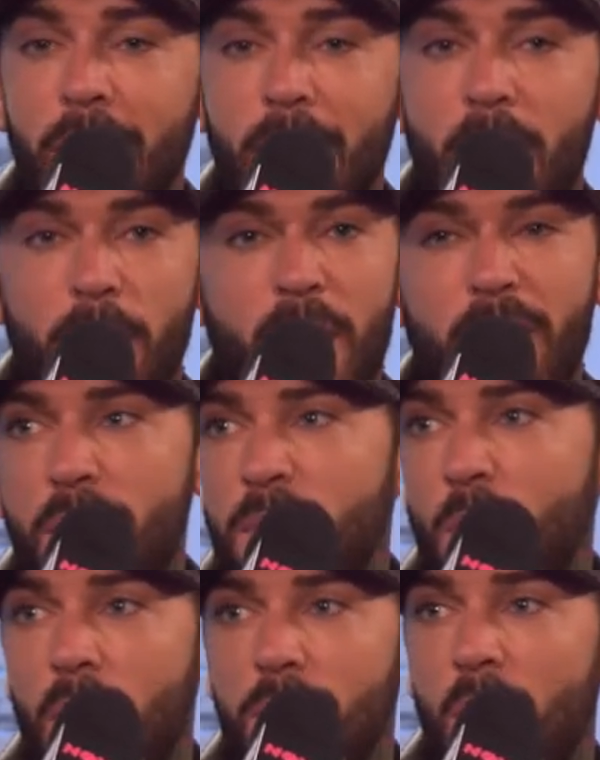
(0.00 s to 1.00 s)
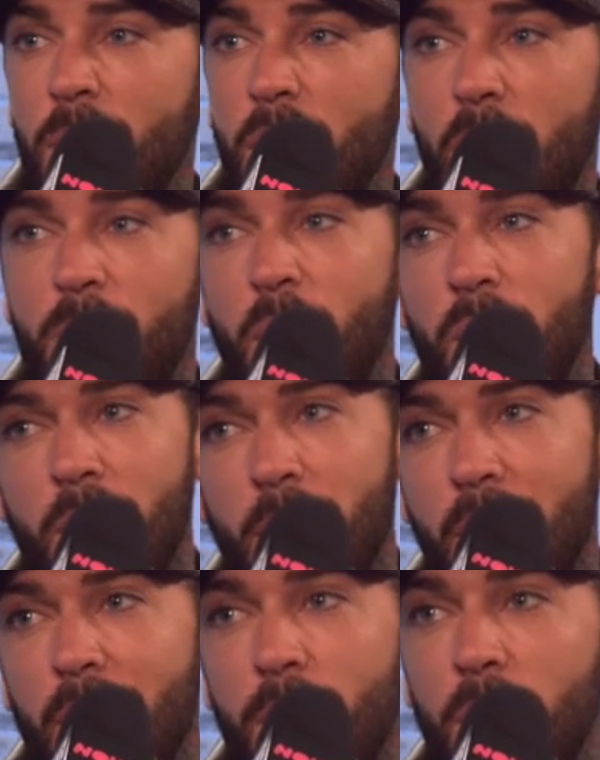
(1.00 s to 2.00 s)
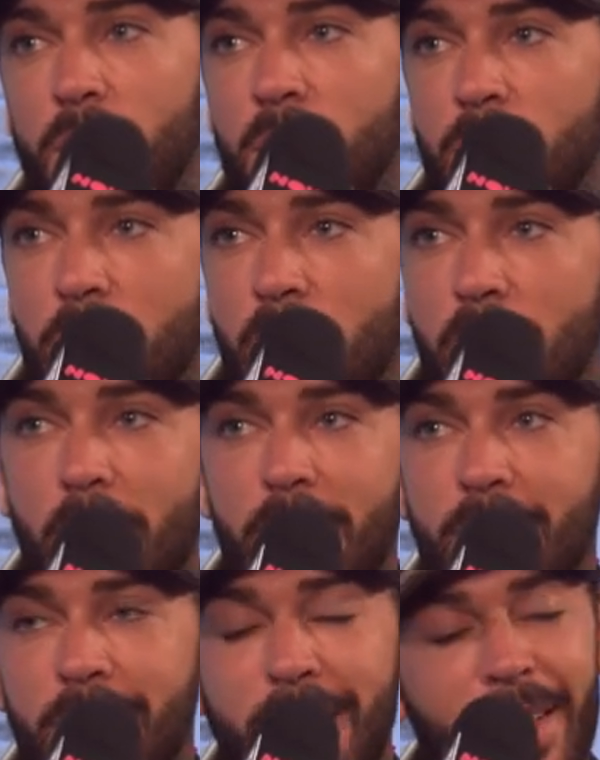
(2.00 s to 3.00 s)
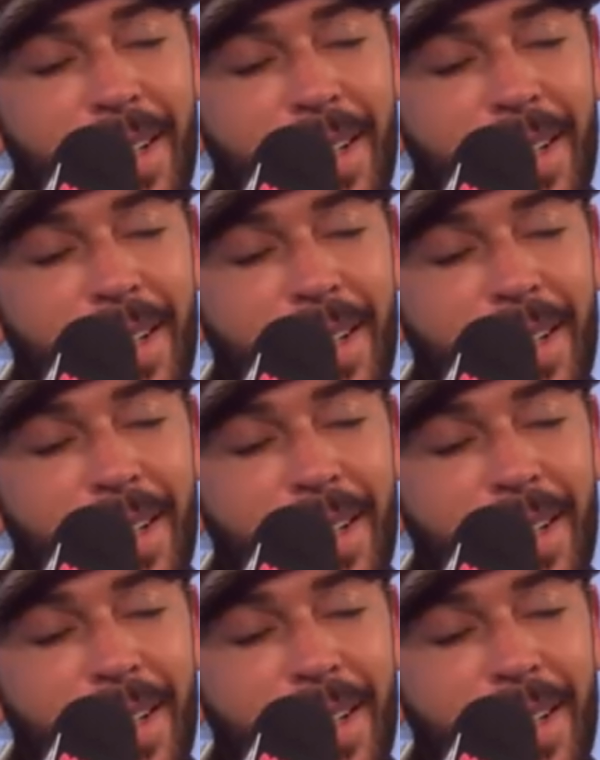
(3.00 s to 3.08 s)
I mean, I never thought I'd write my own book. I mean, come on, do you know what I mean?